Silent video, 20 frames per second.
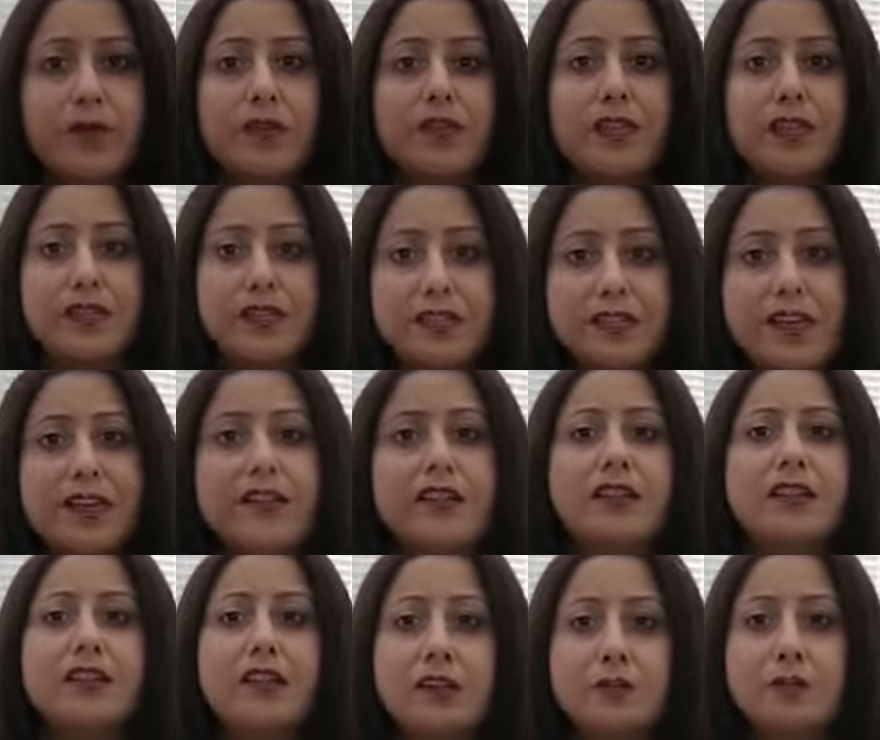The
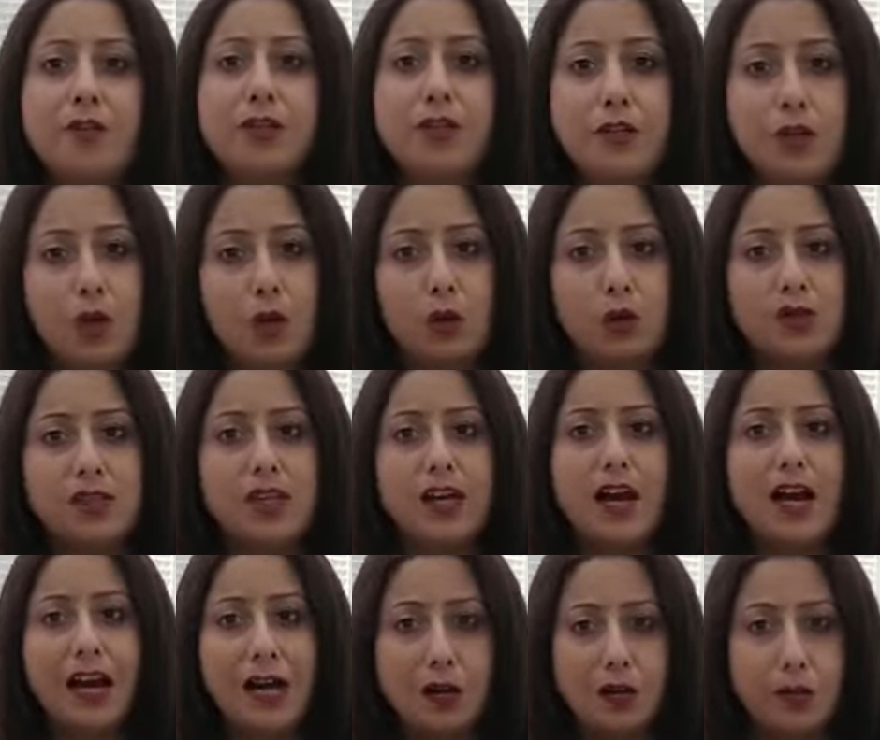Canadian government knows
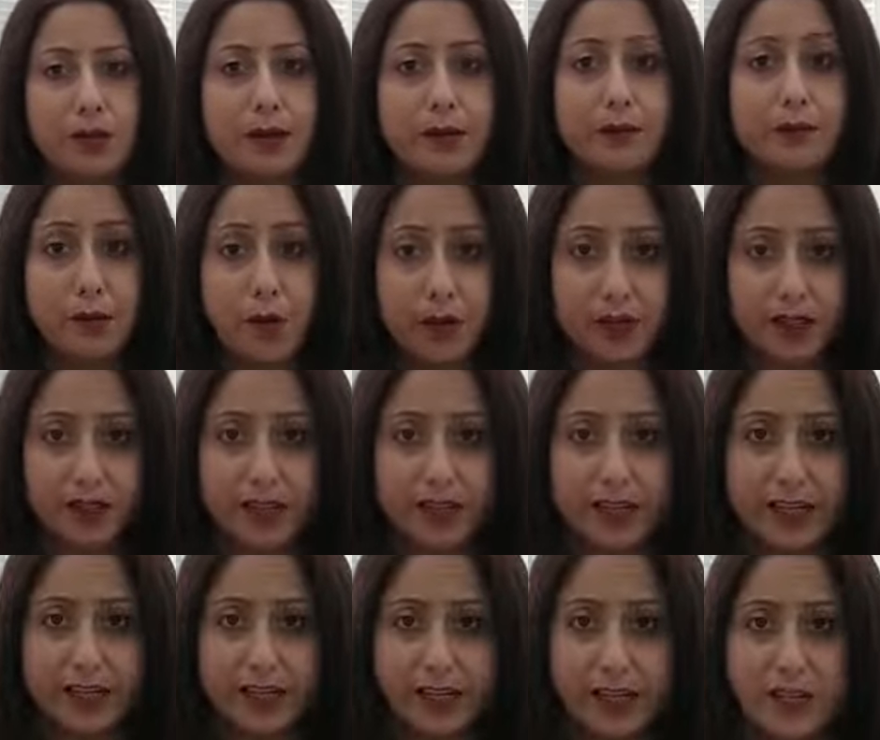how important
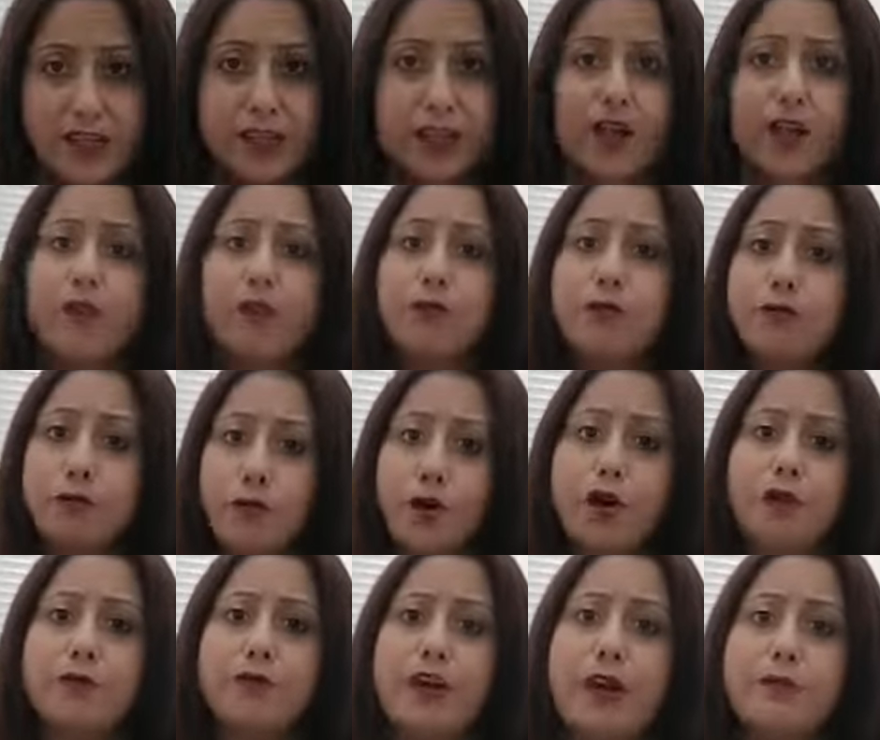it is
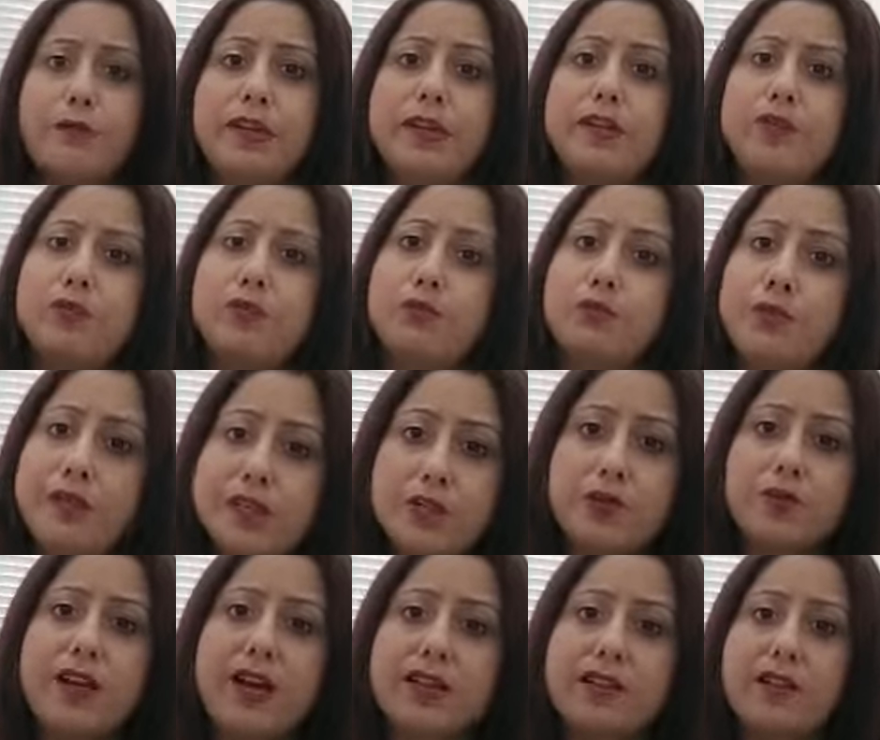for families to be
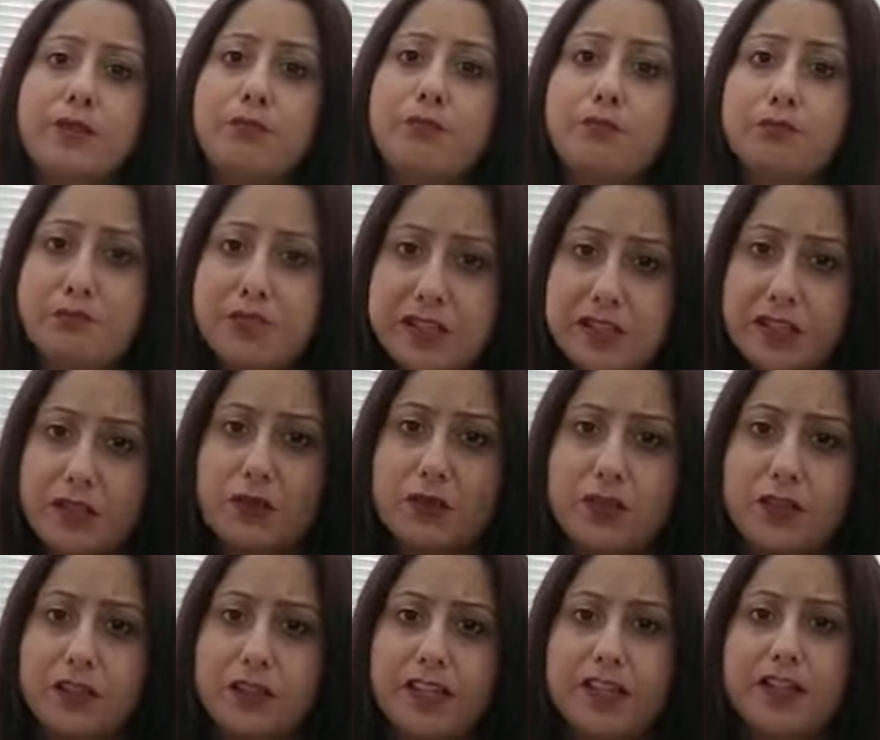together,
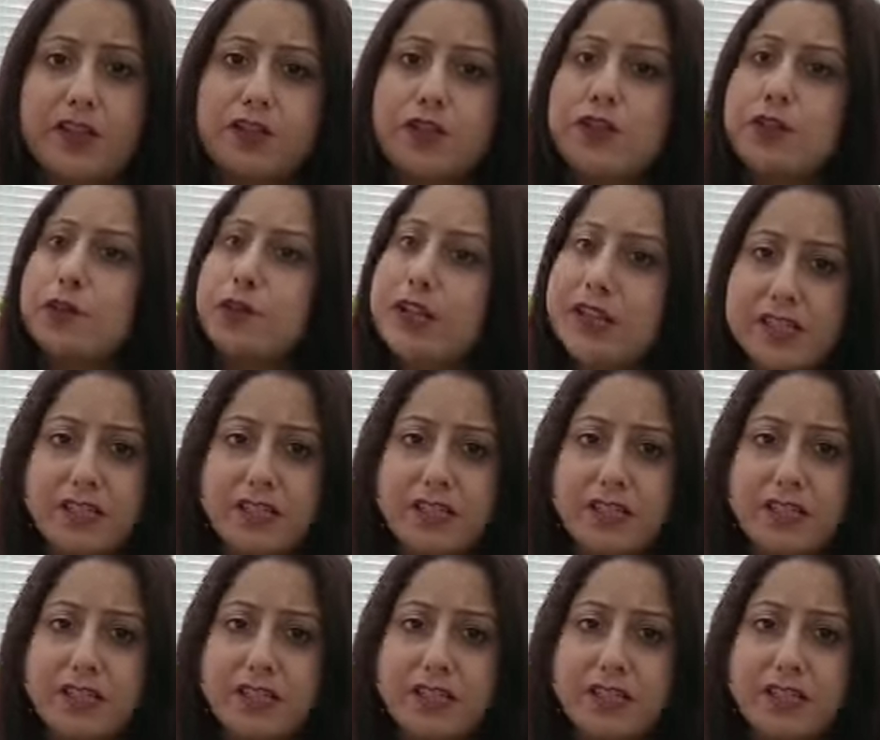particularly during